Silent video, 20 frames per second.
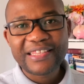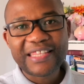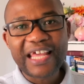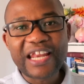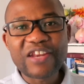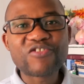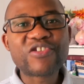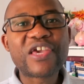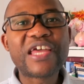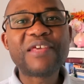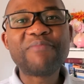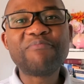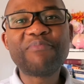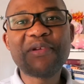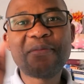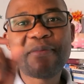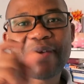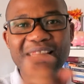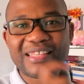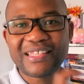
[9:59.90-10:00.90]
Then you can
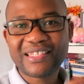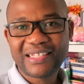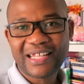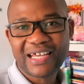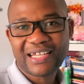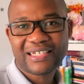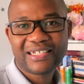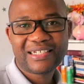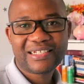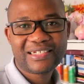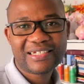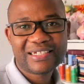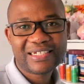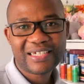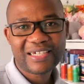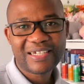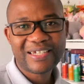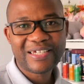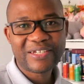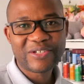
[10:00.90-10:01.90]
implement that
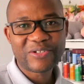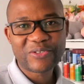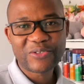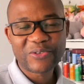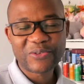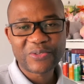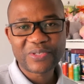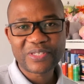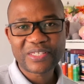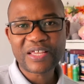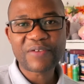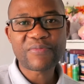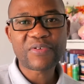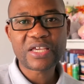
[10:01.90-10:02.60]
into those. Say